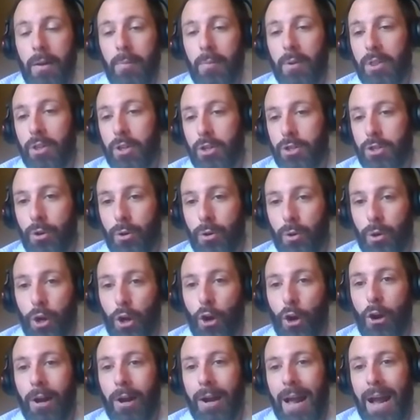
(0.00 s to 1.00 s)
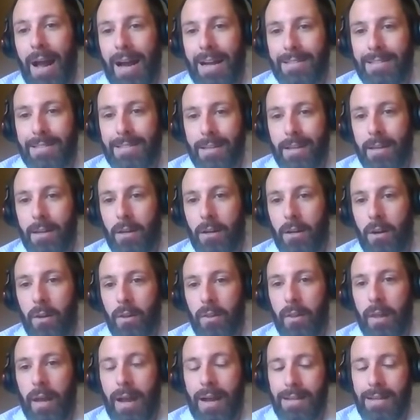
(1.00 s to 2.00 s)
but there's no current asset
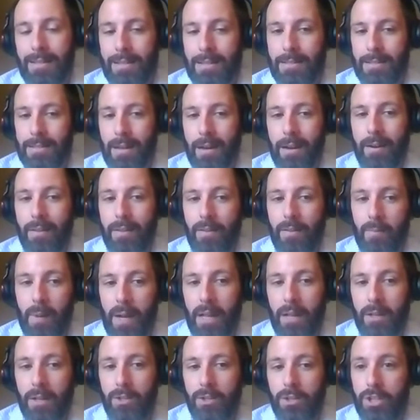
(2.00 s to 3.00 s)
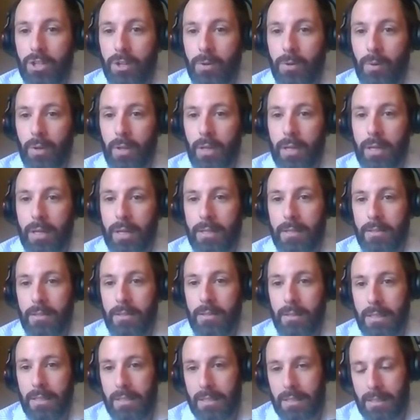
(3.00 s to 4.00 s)
on the asset side of the balance sheet related to
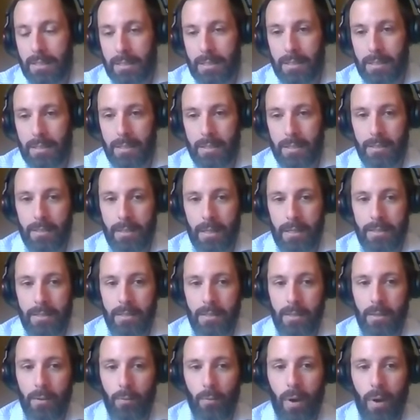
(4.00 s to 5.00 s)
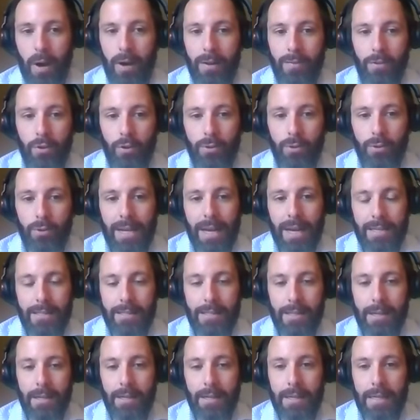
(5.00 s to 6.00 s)
these leases, as the right of use
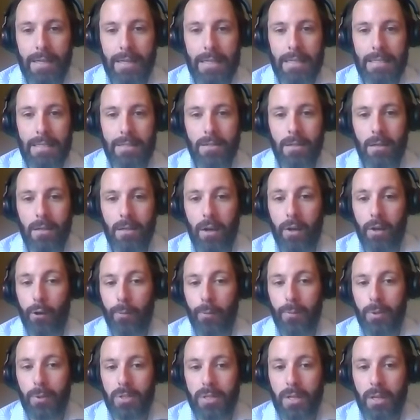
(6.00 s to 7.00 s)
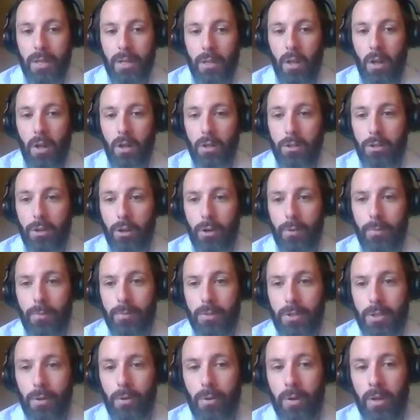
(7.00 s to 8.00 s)
asset is 100% long-term.
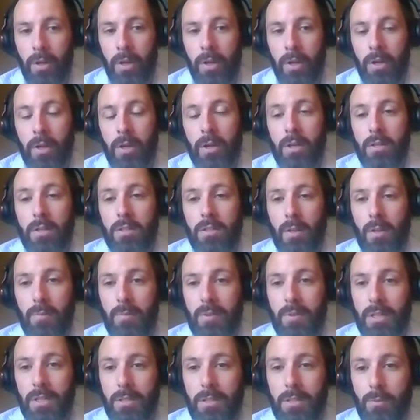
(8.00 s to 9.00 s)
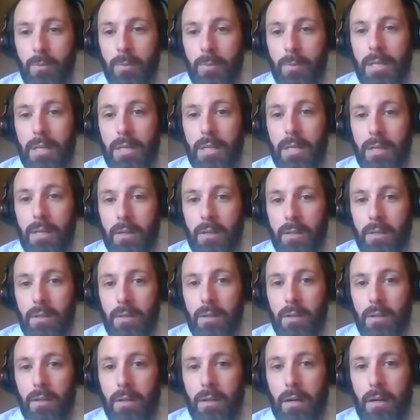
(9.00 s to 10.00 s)
So something to
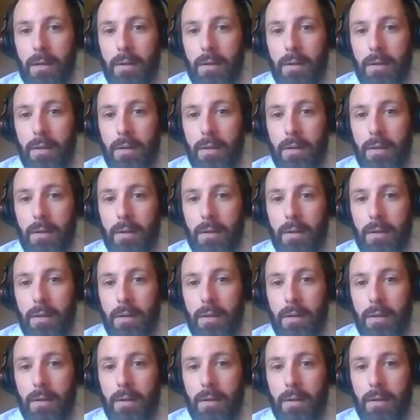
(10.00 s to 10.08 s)
be